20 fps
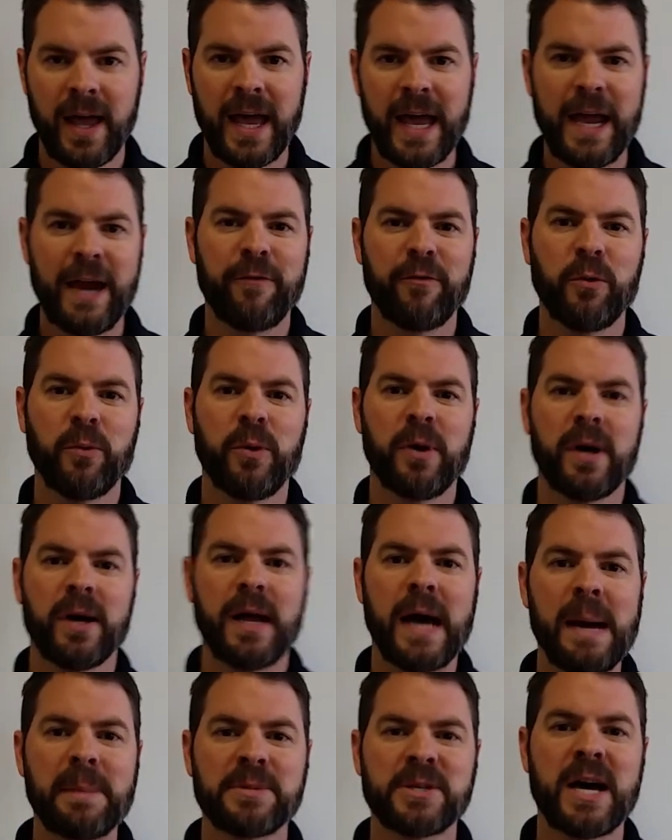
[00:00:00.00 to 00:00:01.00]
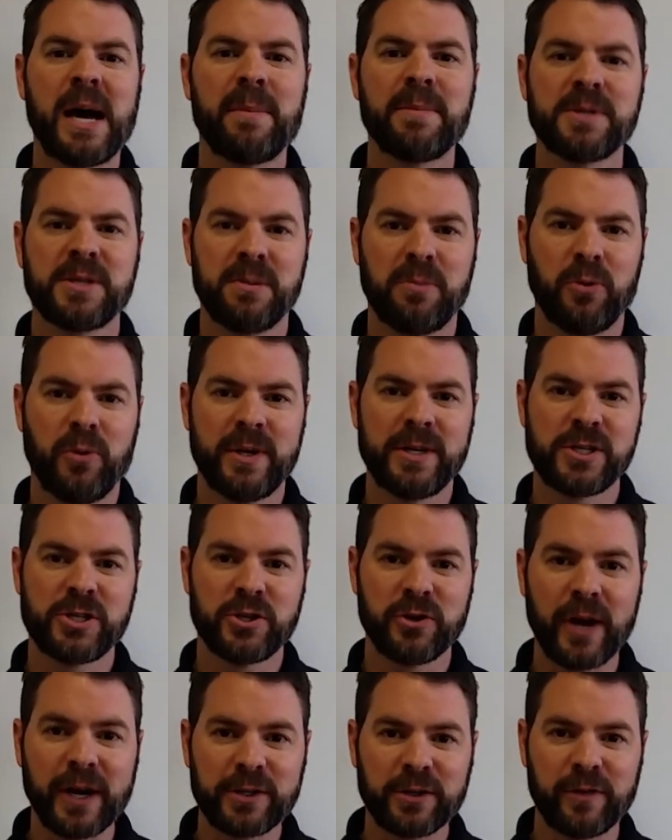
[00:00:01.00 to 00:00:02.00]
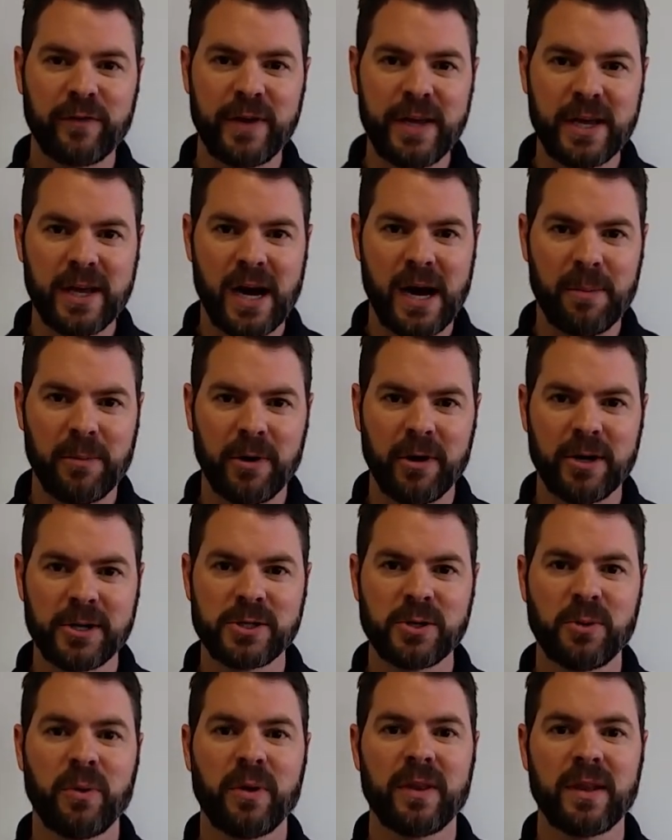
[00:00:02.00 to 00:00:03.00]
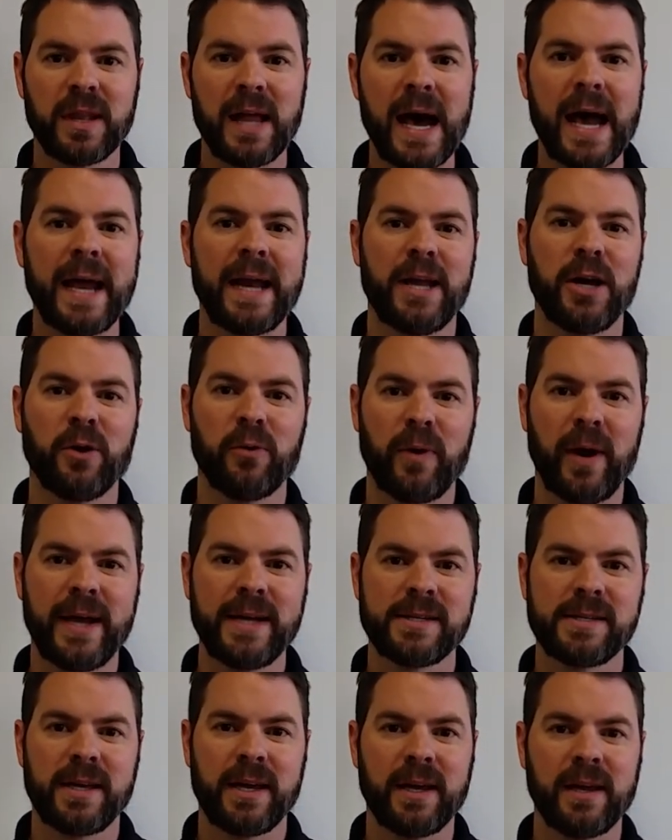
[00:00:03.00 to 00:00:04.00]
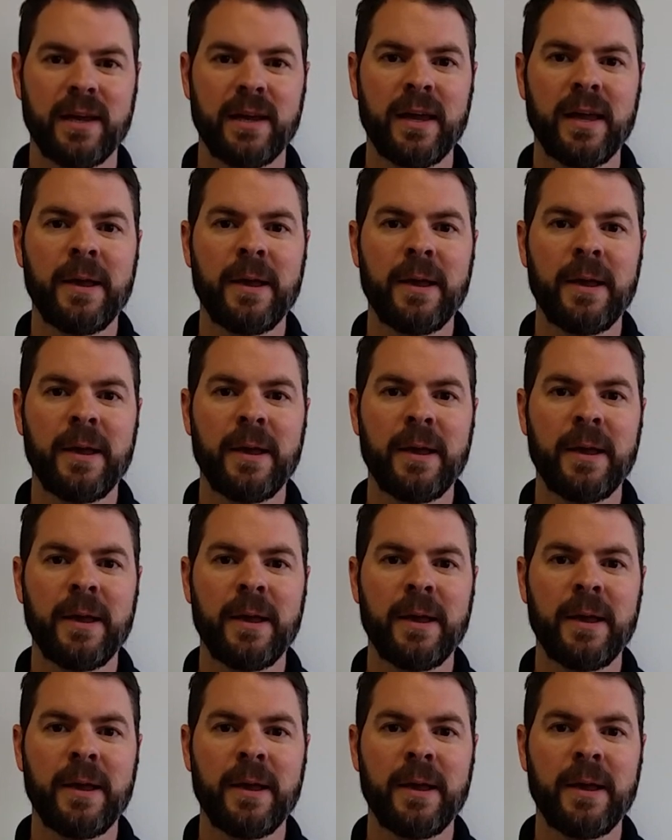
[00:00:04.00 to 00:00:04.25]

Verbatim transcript: Hey everyone, I'm Thomas DeBoyace, Director of E-Commerce with Lionel Racing.